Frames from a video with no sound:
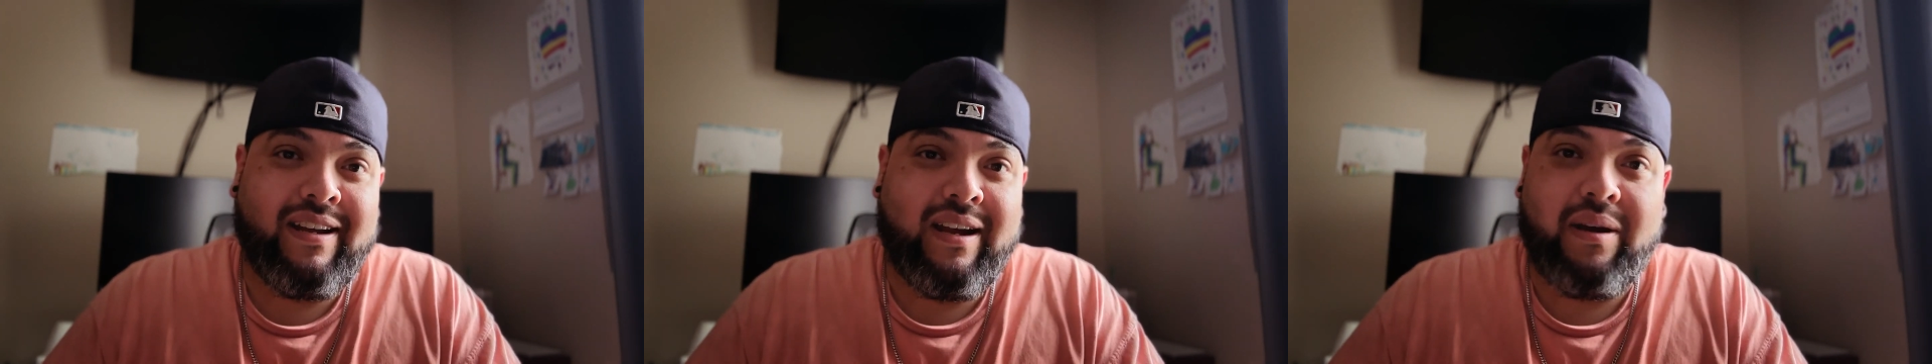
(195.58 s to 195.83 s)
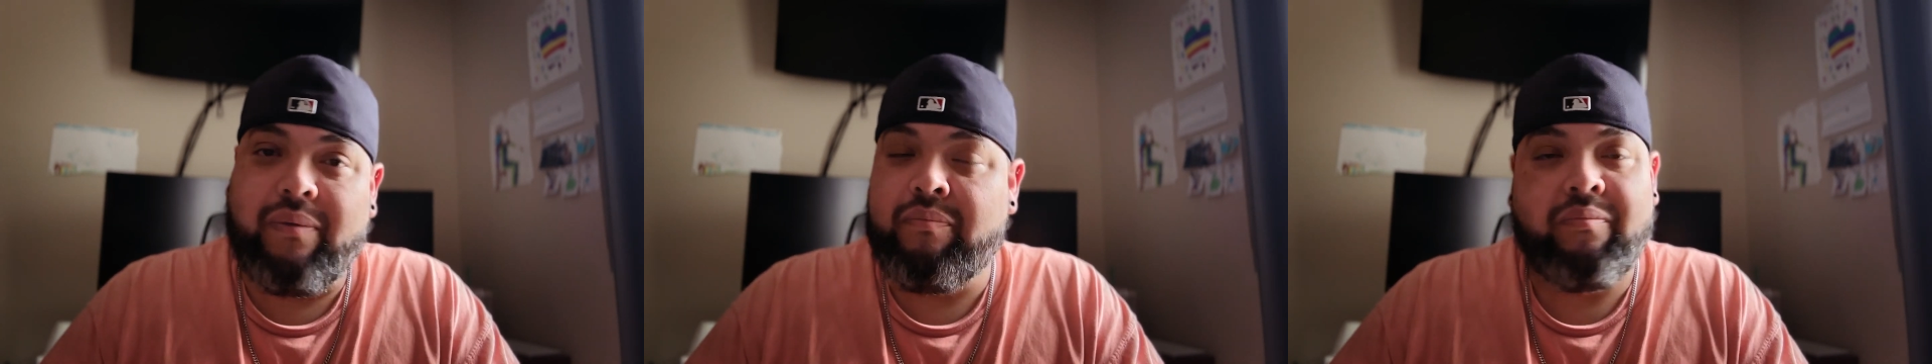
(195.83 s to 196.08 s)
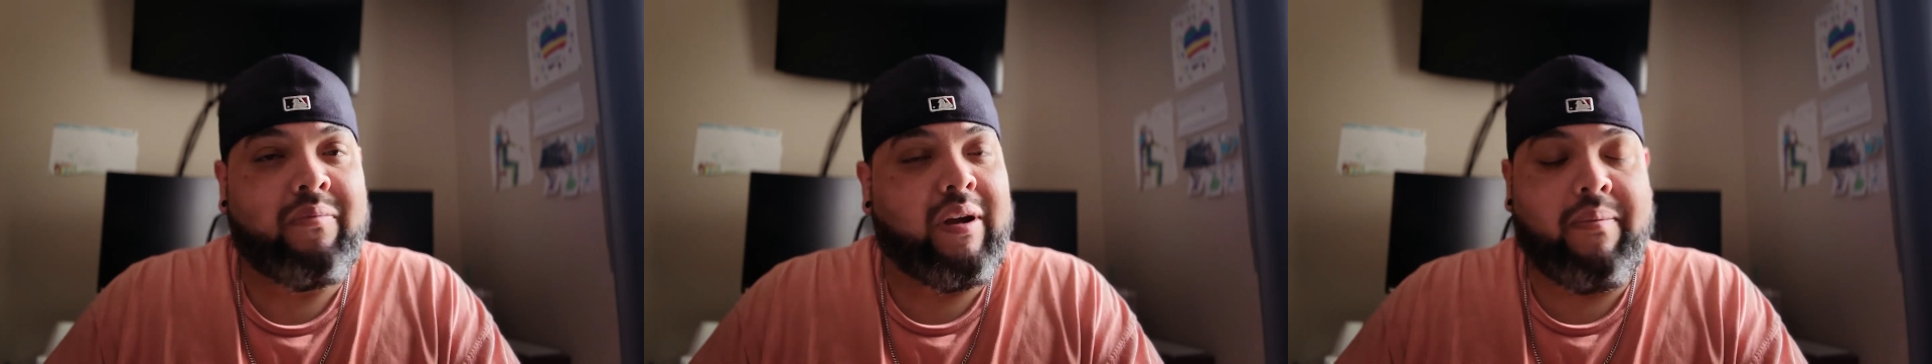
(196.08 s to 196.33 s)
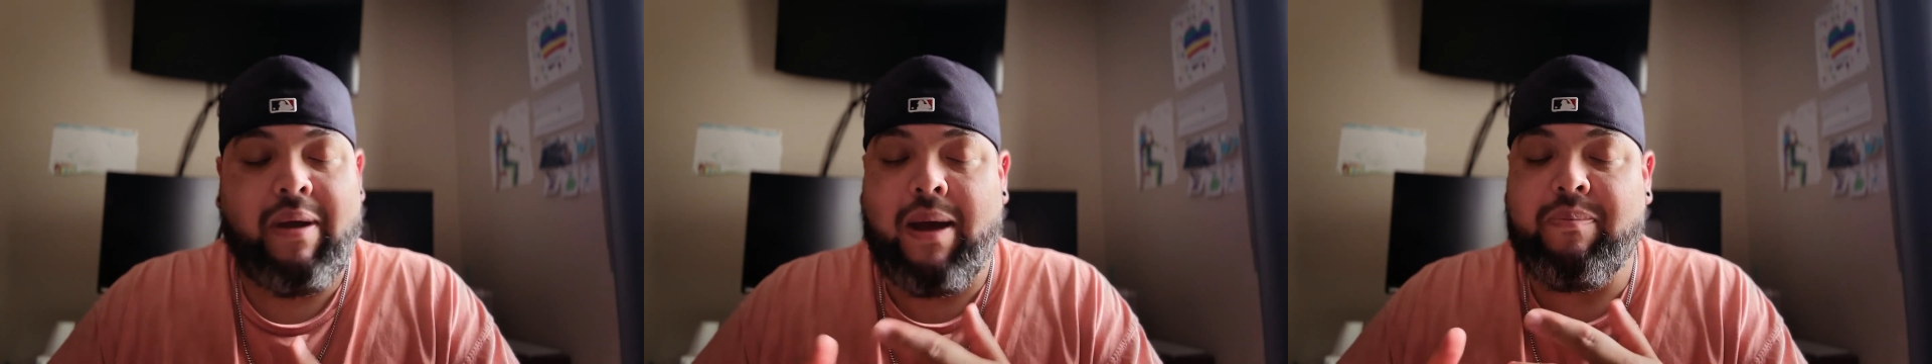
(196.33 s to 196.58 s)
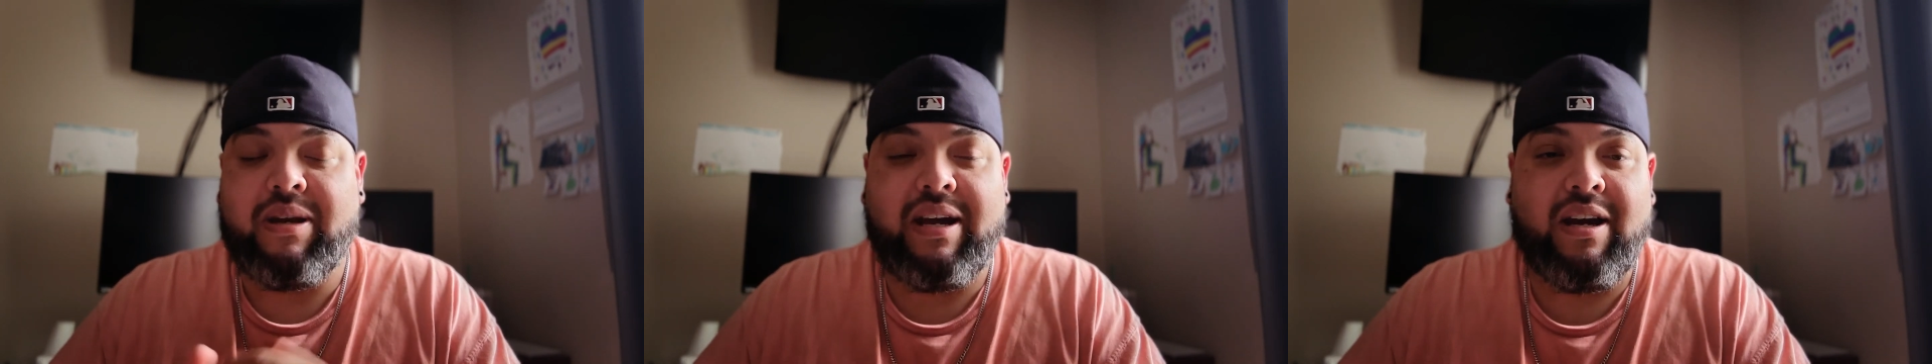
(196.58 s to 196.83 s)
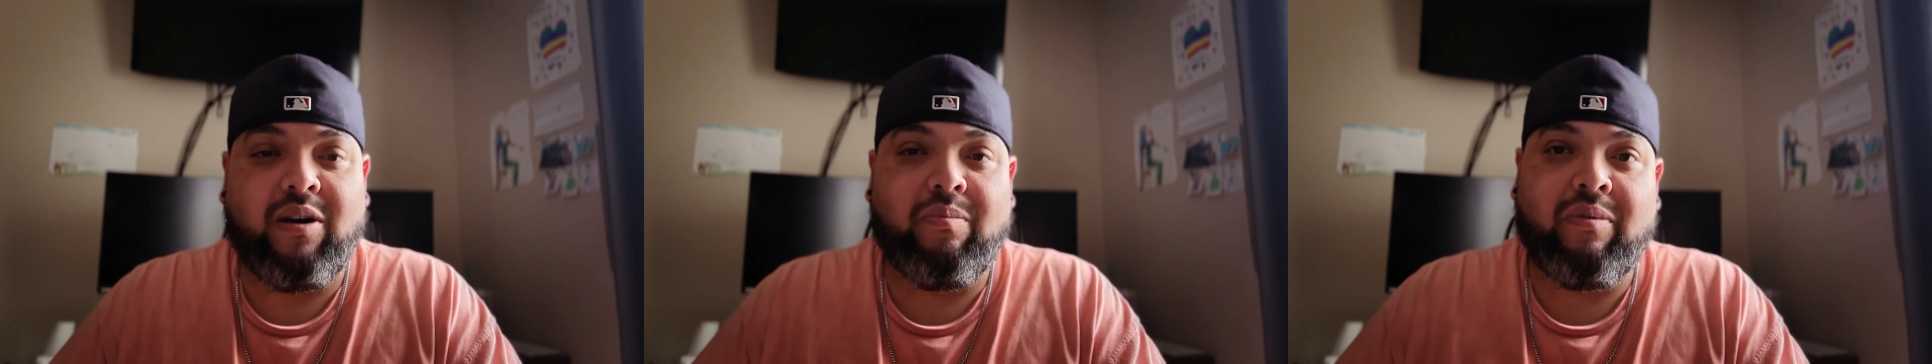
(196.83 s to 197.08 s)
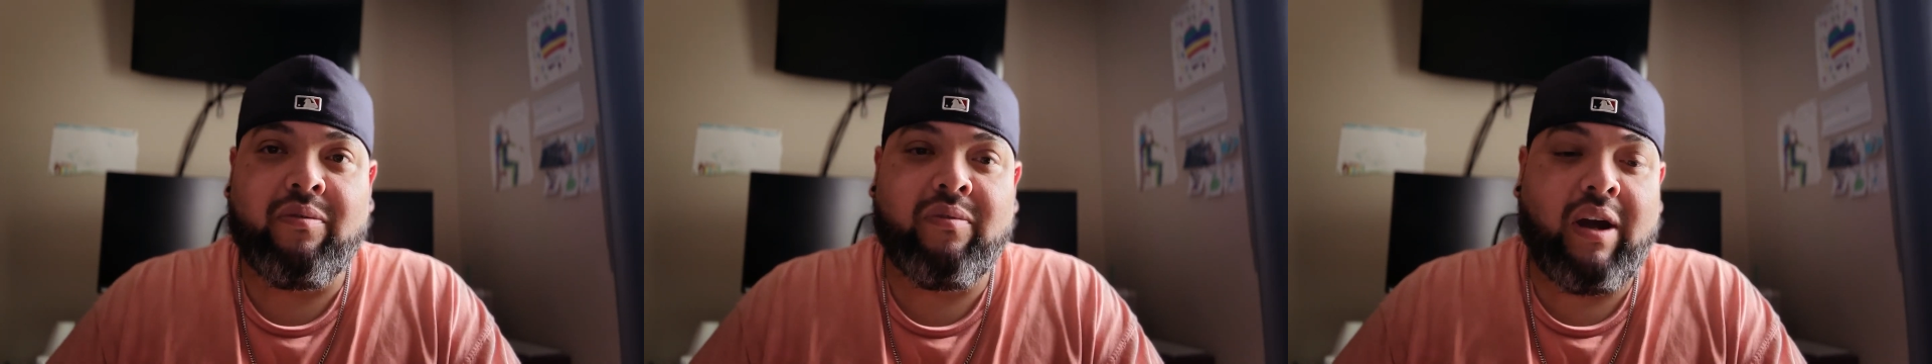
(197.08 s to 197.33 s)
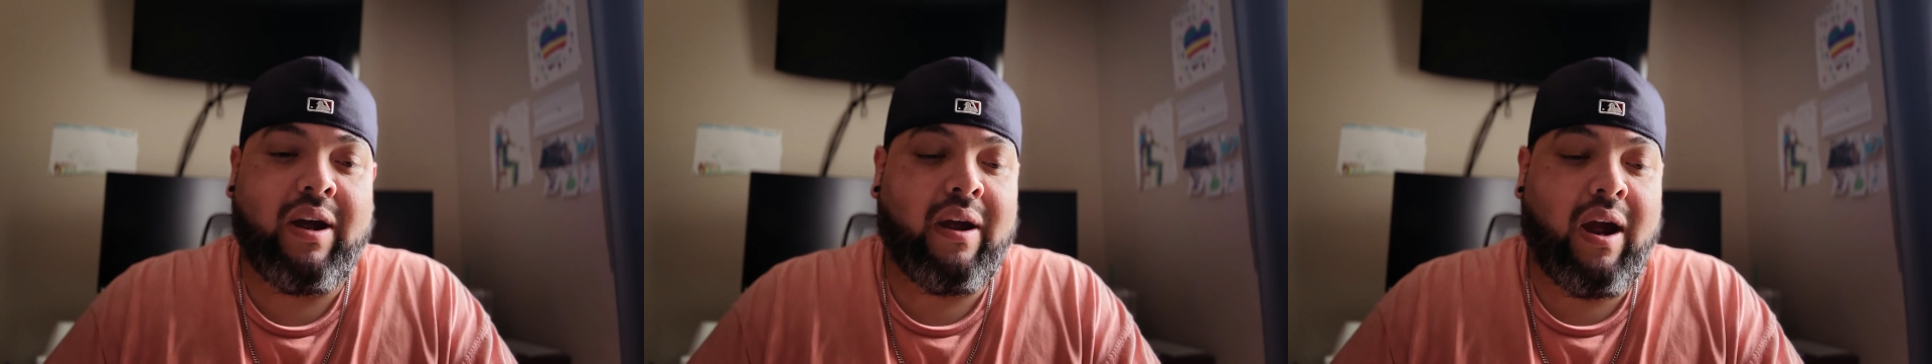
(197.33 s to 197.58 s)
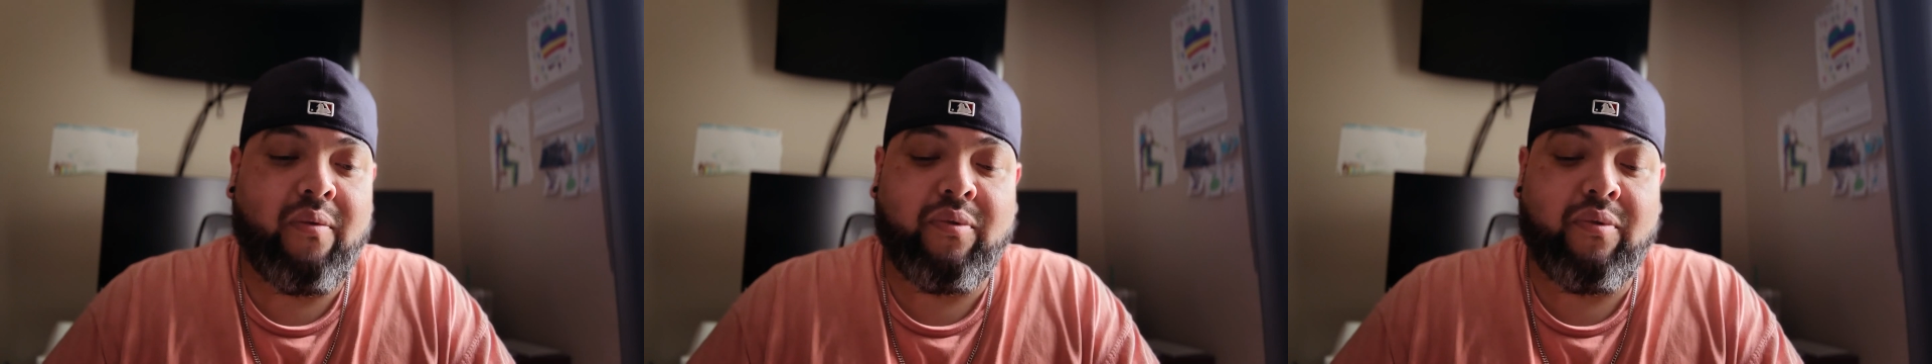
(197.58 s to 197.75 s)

I'm happy to help. I